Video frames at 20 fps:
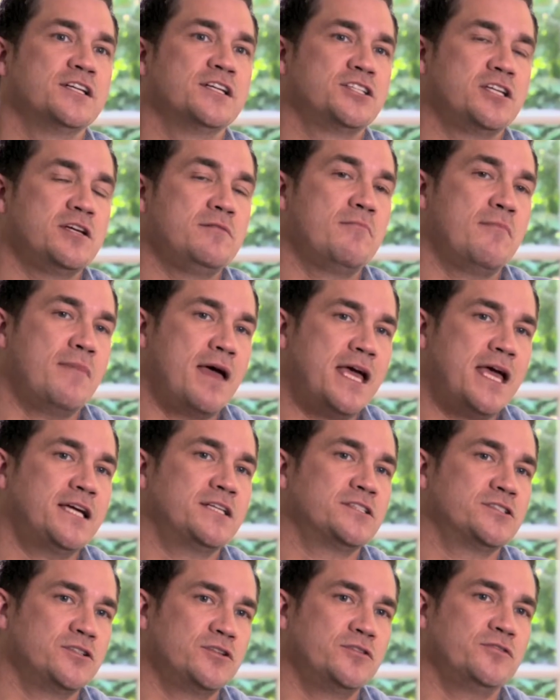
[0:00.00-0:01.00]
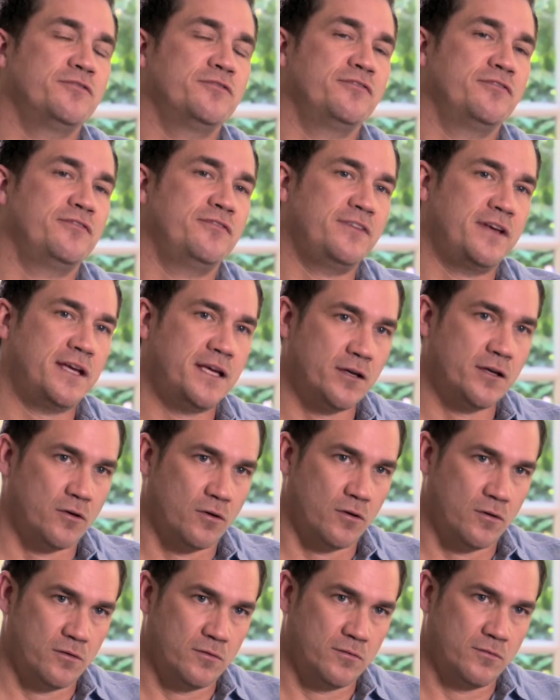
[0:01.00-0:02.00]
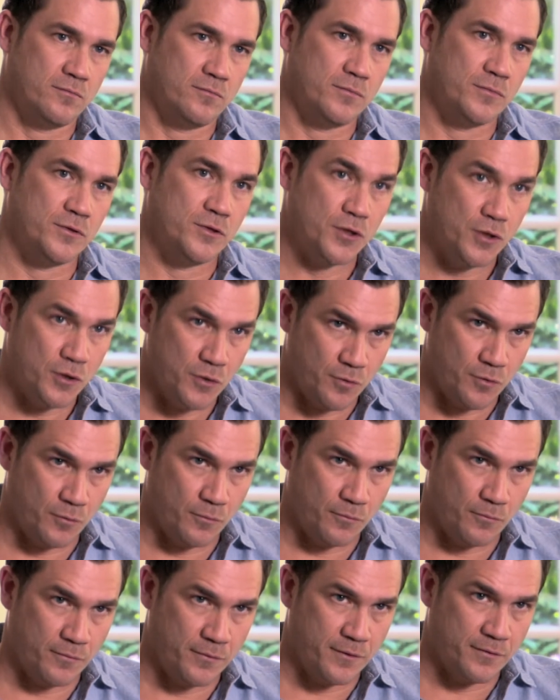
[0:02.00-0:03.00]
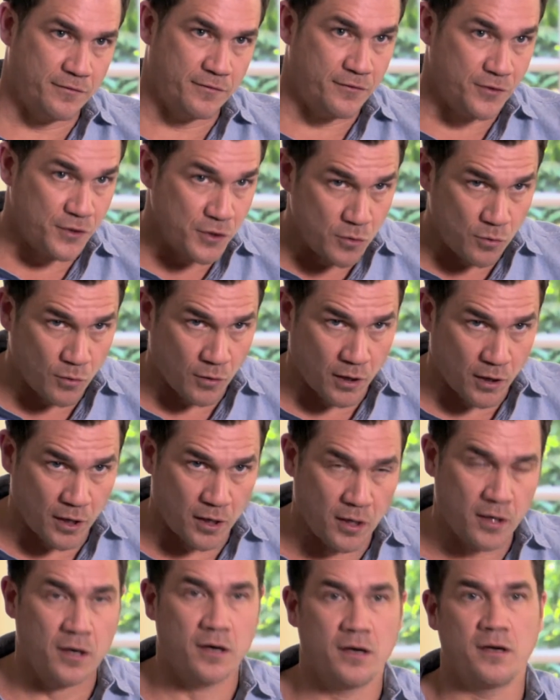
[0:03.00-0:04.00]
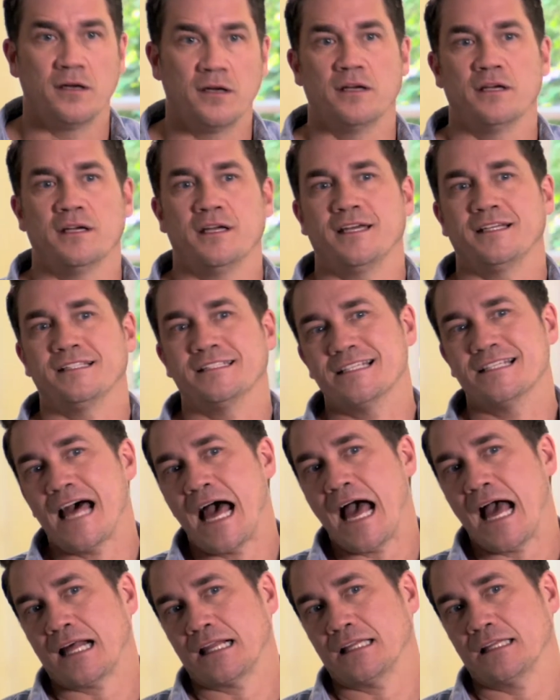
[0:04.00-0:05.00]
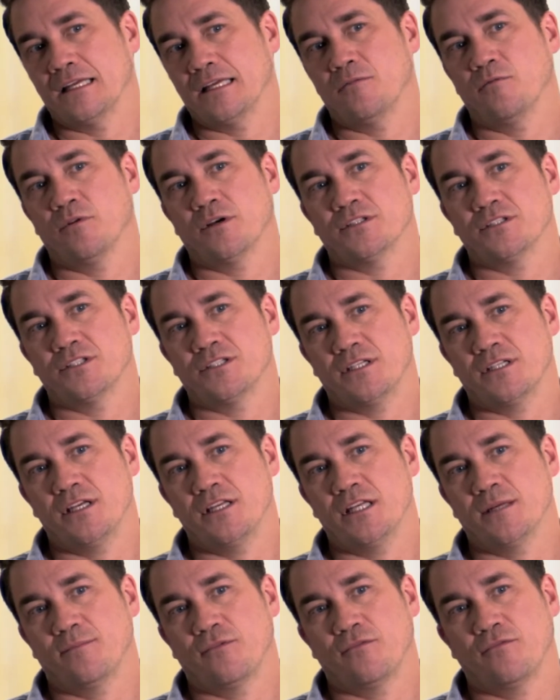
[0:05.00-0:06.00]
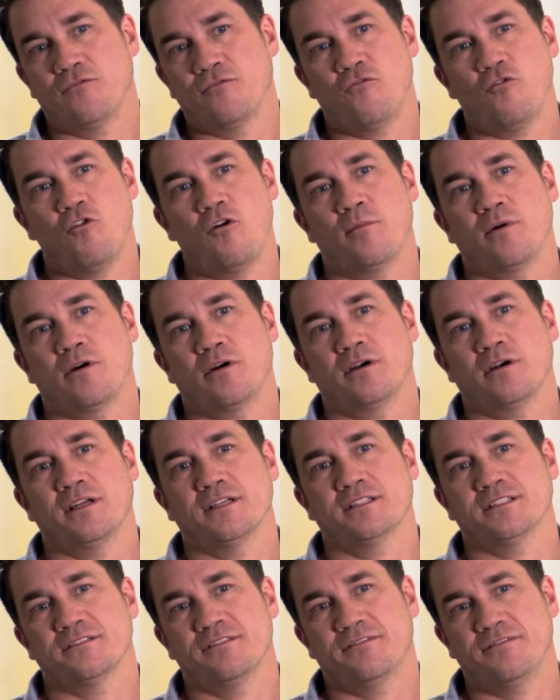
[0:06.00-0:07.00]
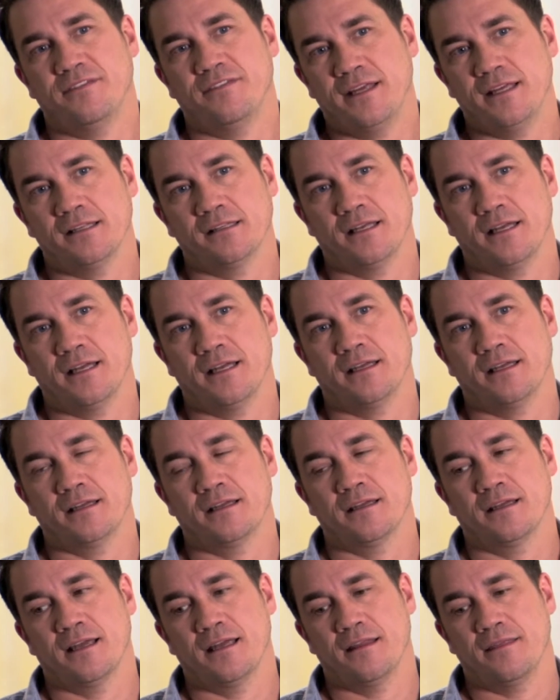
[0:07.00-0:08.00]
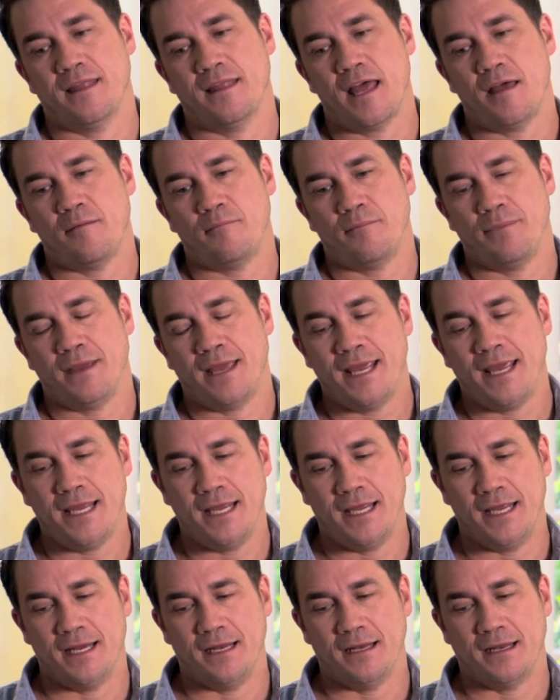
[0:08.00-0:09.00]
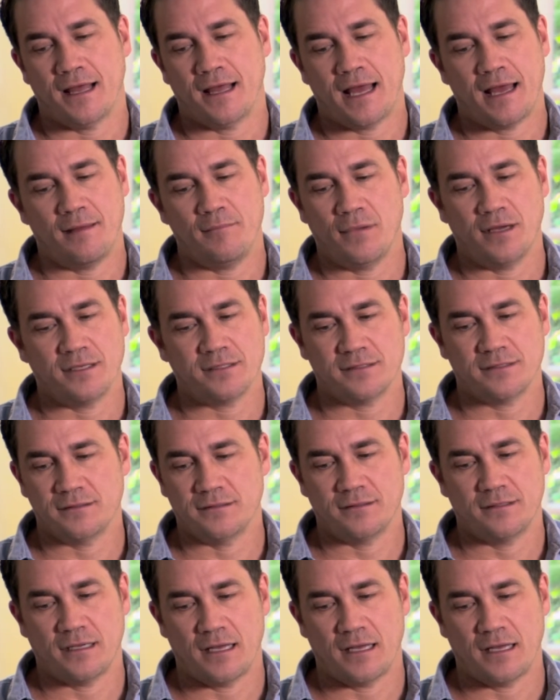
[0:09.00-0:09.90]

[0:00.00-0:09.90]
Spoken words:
She makes you feel, you, the viewer, exactly what she, the performer, is feeling. And that pain, I must